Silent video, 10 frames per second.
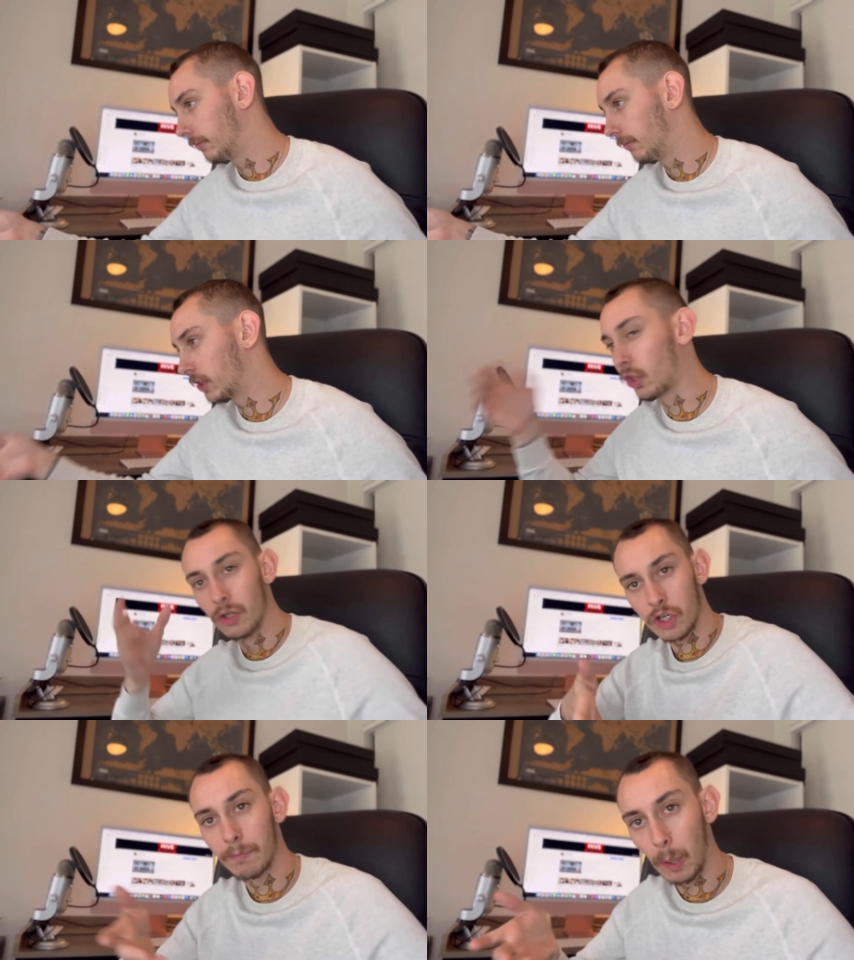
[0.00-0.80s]
as soon
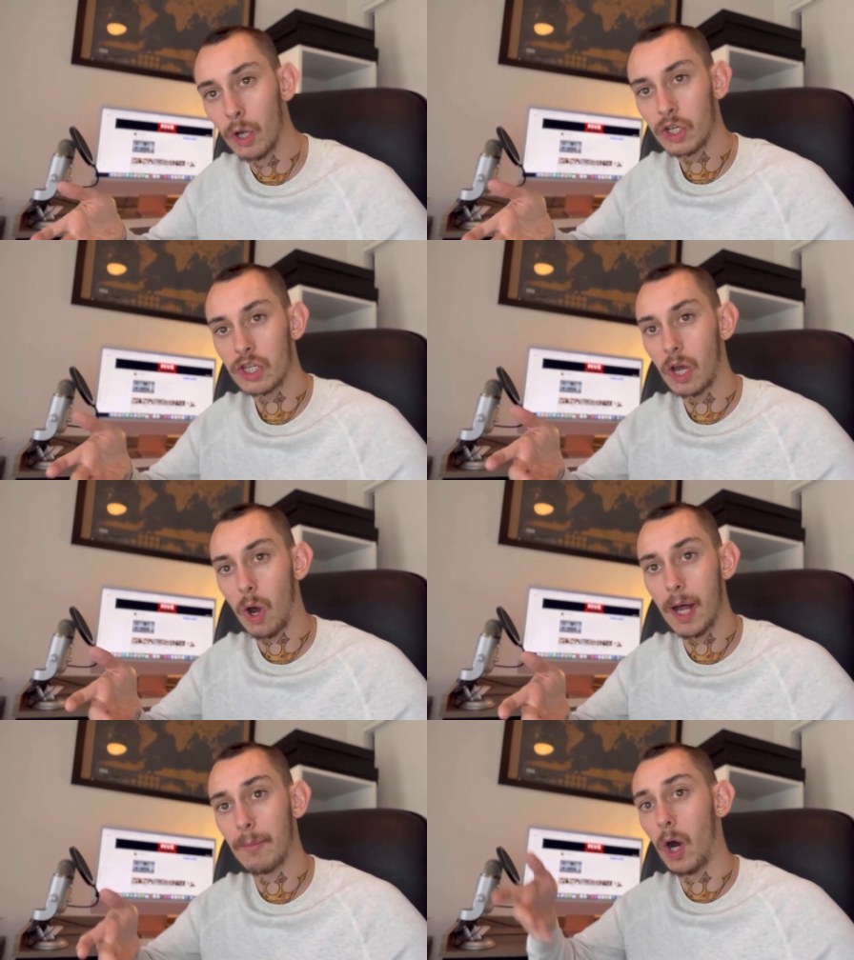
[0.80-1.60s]
as you purchase the
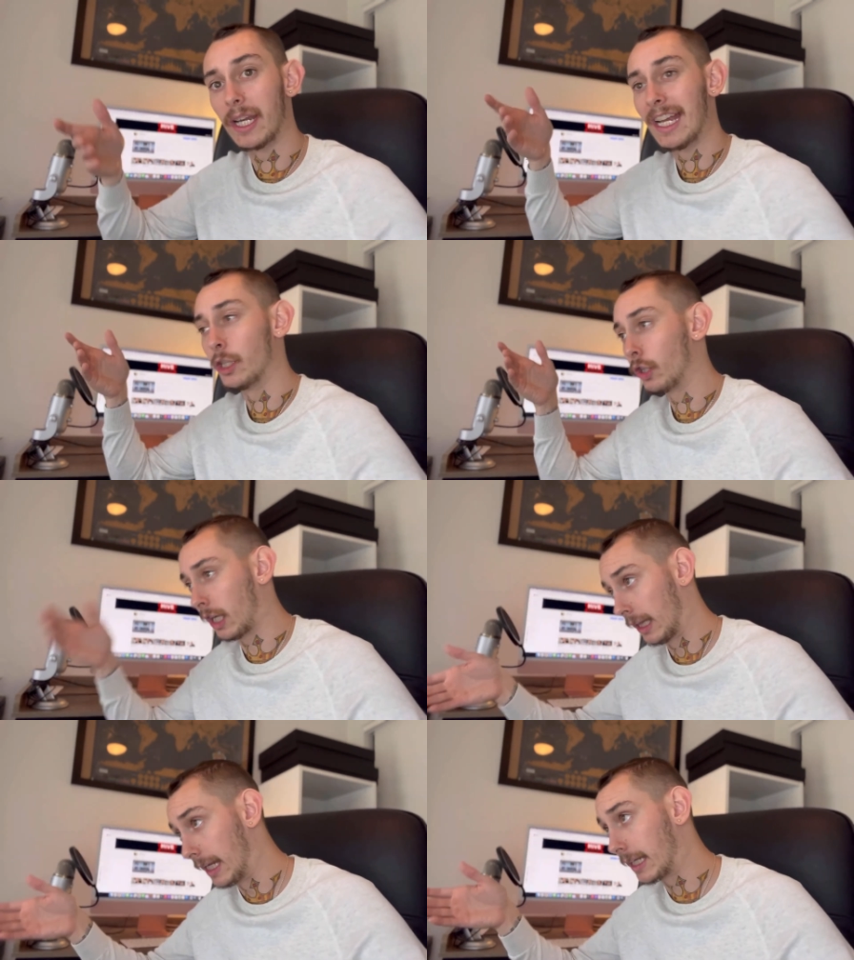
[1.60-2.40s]
Hive Mind and you
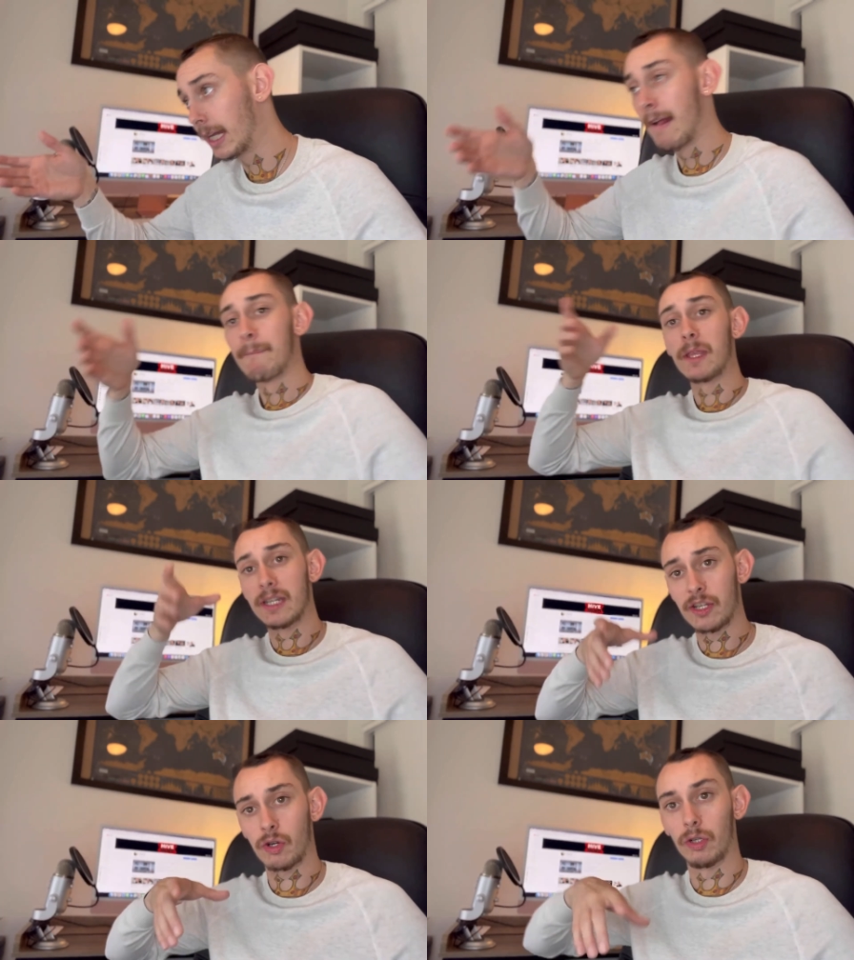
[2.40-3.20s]
click the
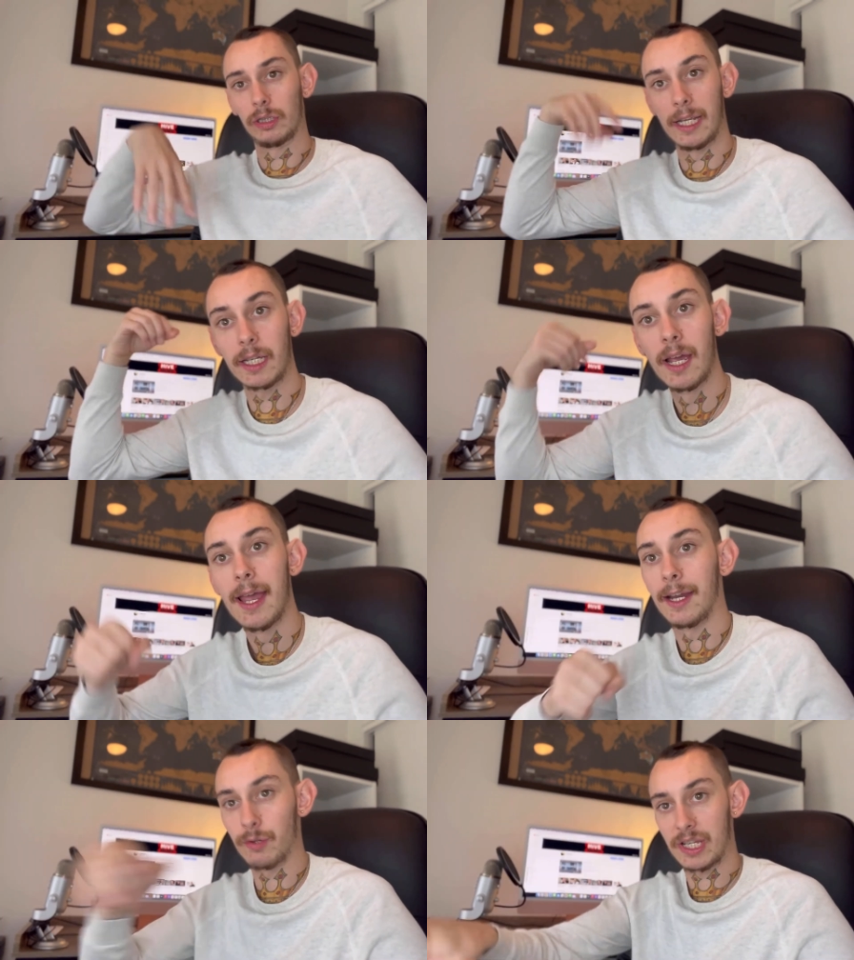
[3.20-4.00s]
Discord link,
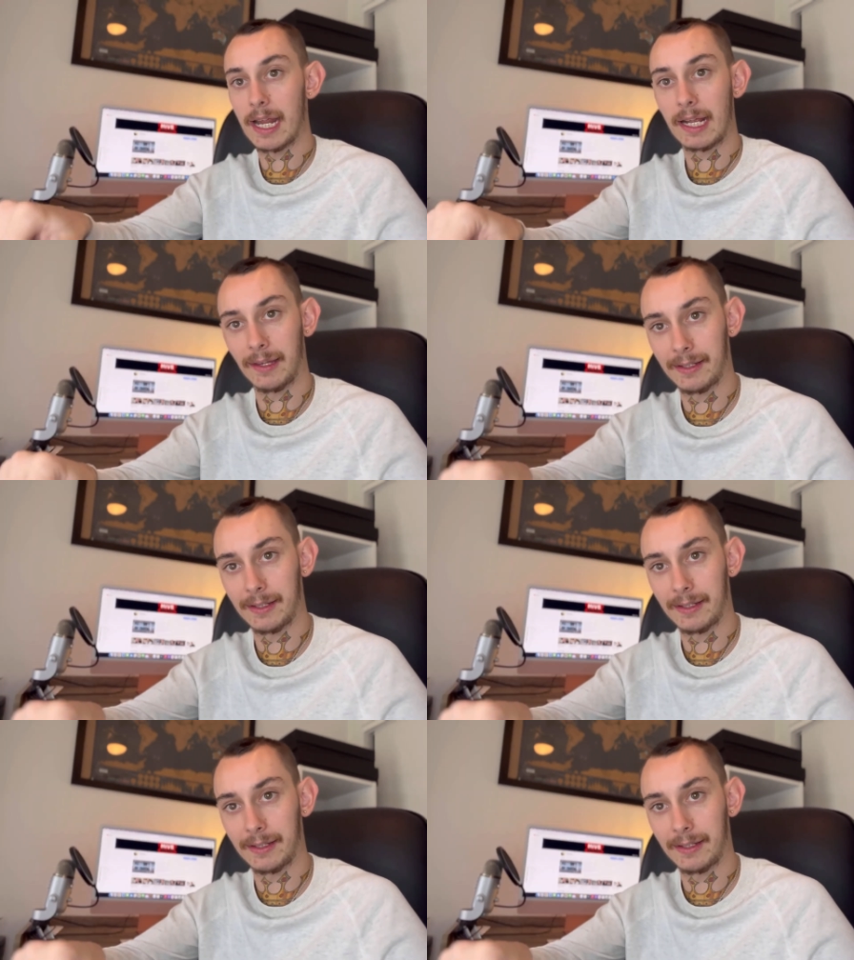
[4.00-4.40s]
it'll say click